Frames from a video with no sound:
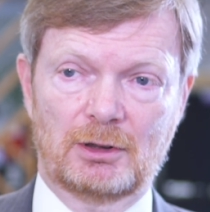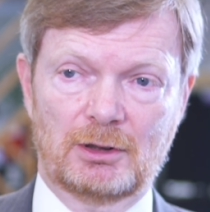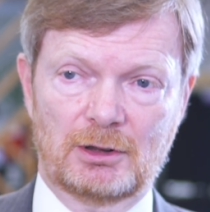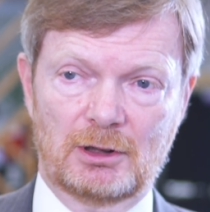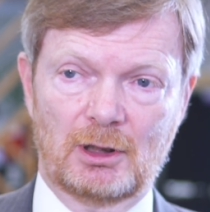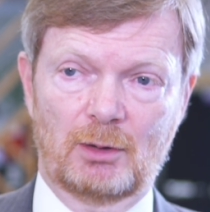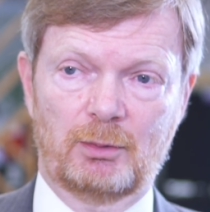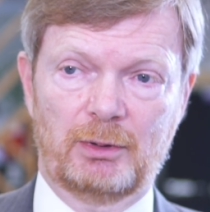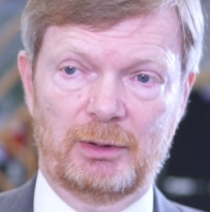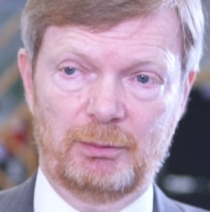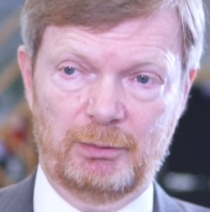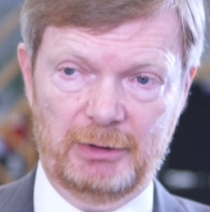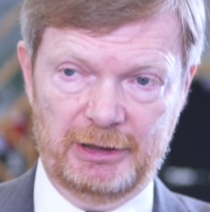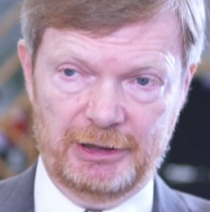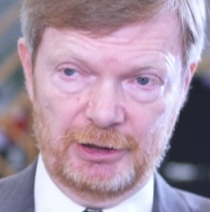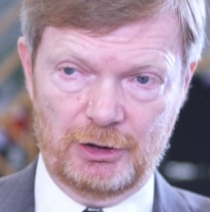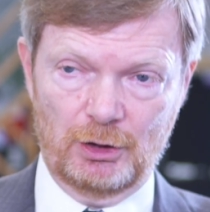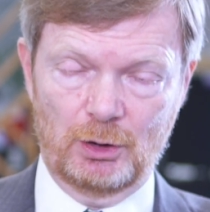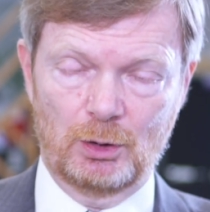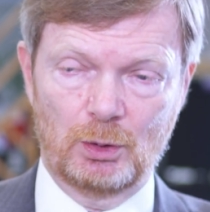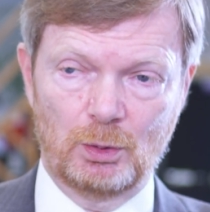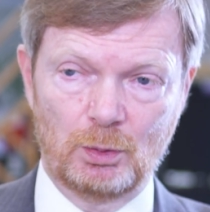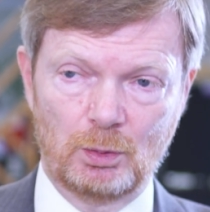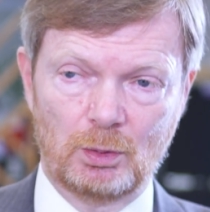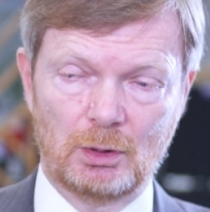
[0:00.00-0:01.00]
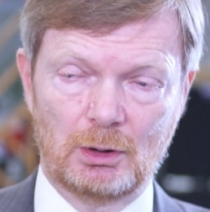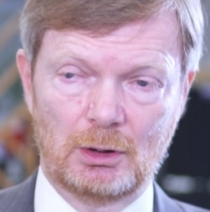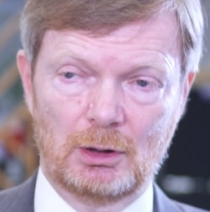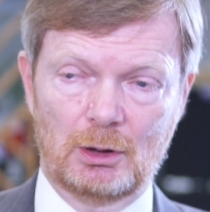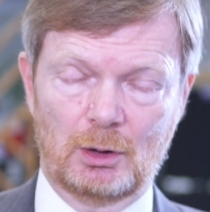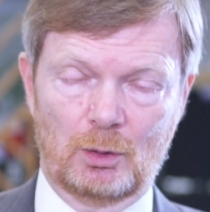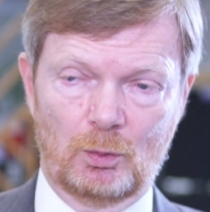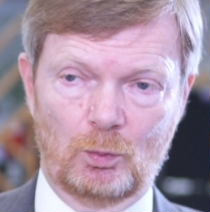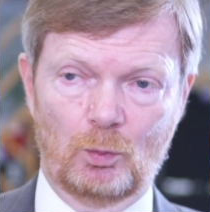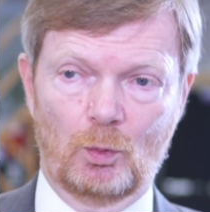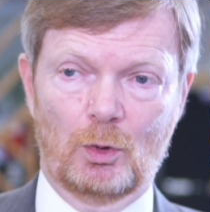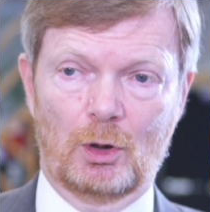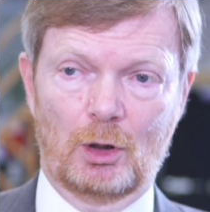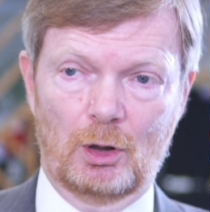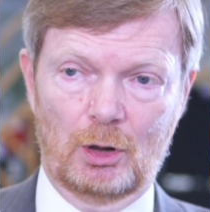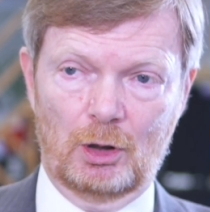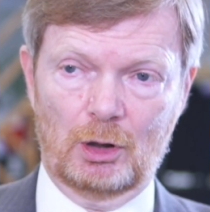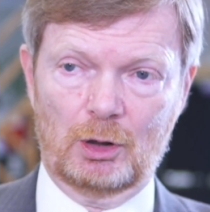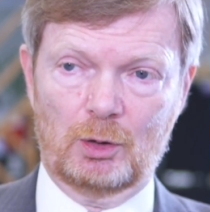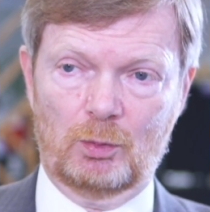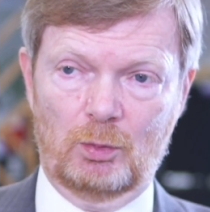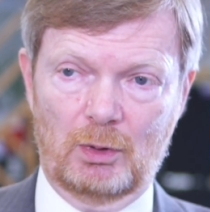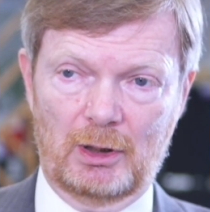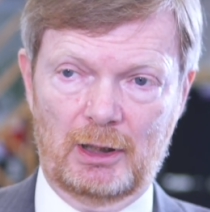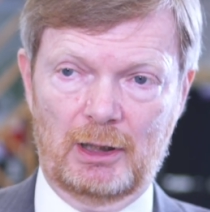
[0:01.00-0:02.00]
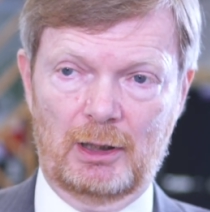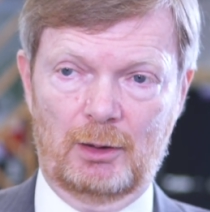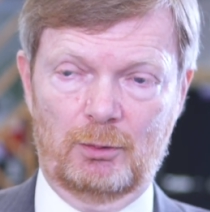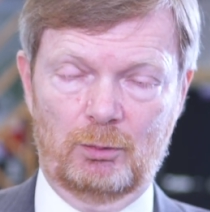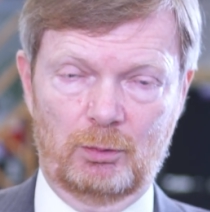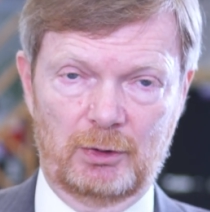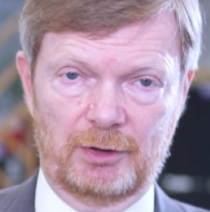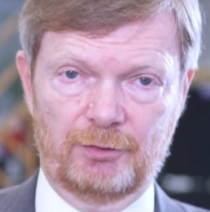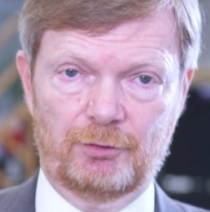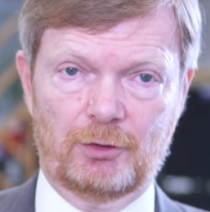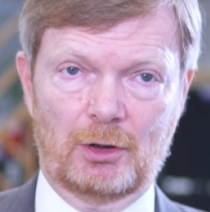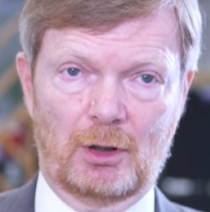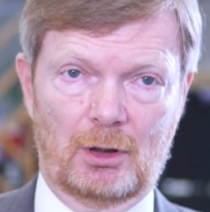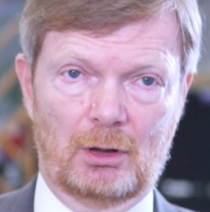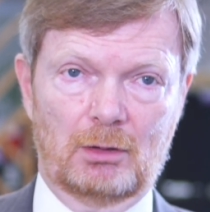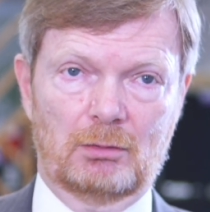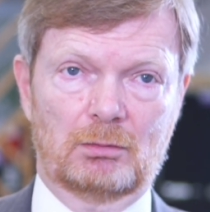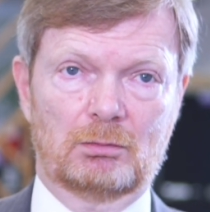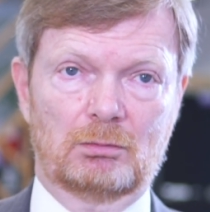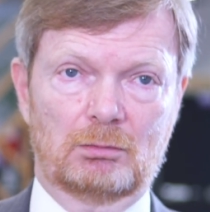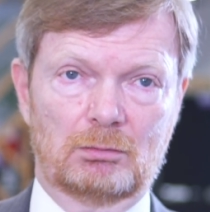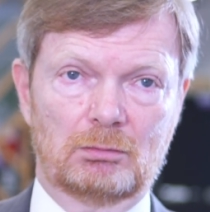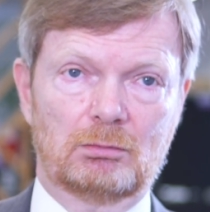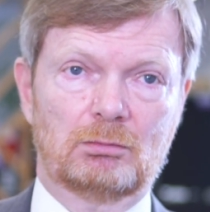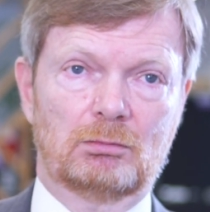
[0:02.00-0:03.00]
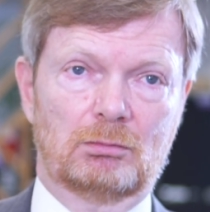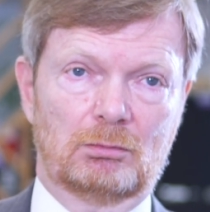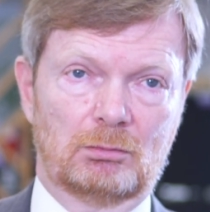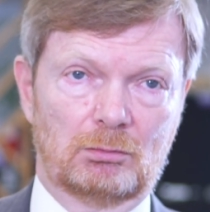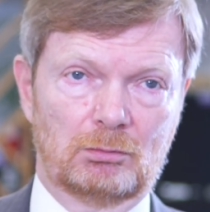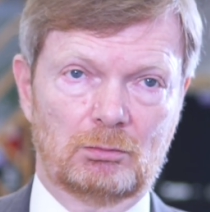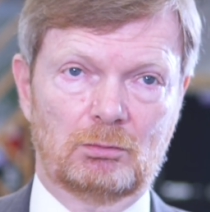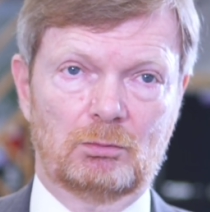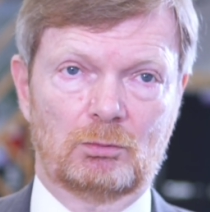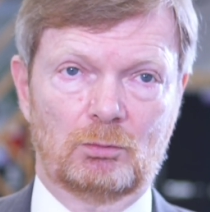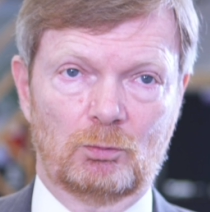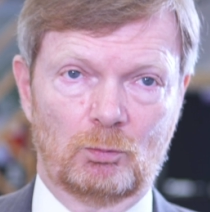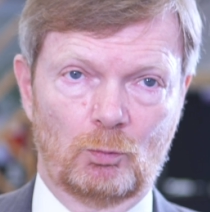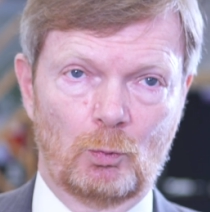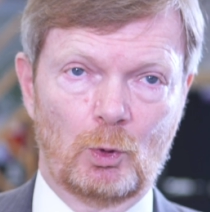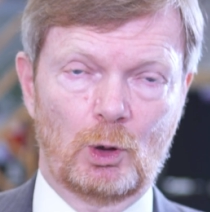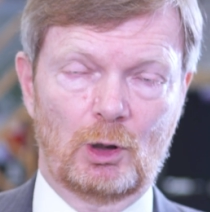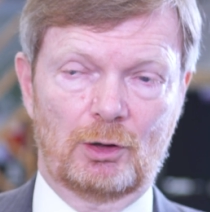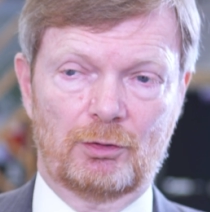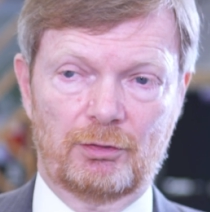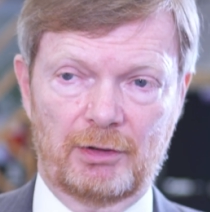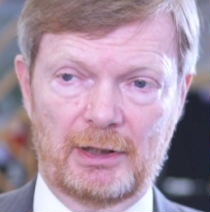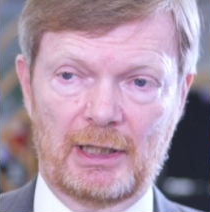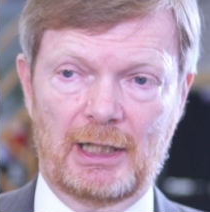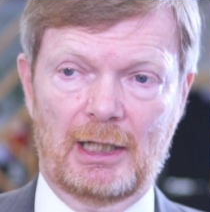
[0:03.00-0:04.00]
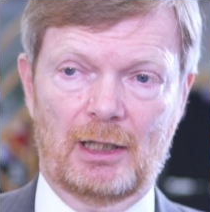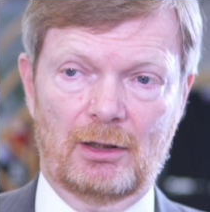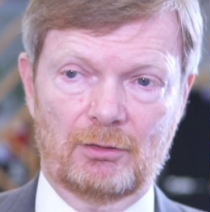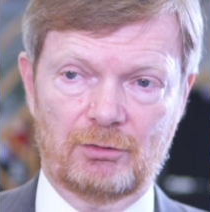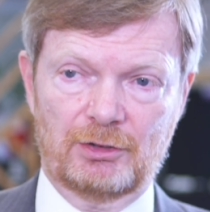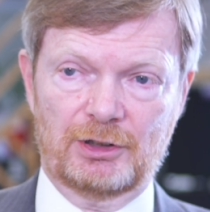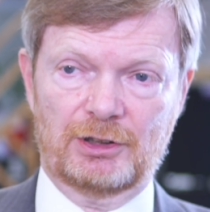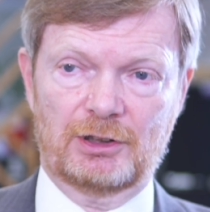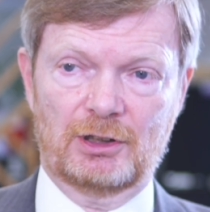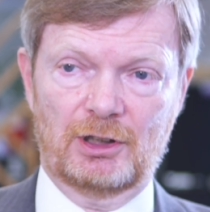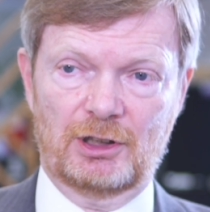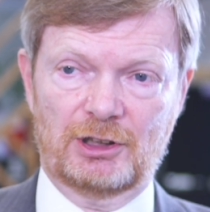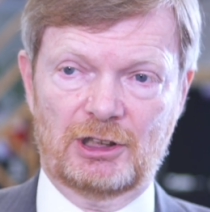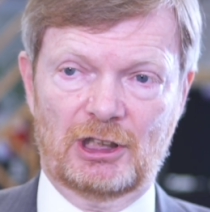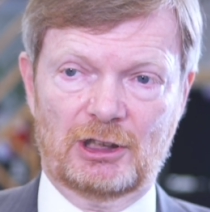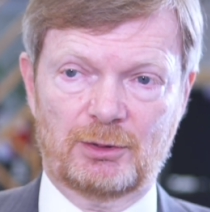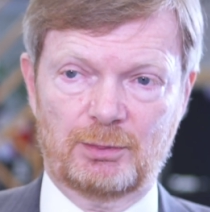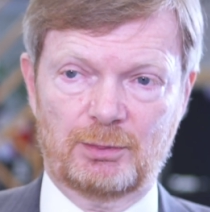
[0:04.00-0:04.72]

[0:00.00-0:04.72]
So we do work where we've got world-renowned research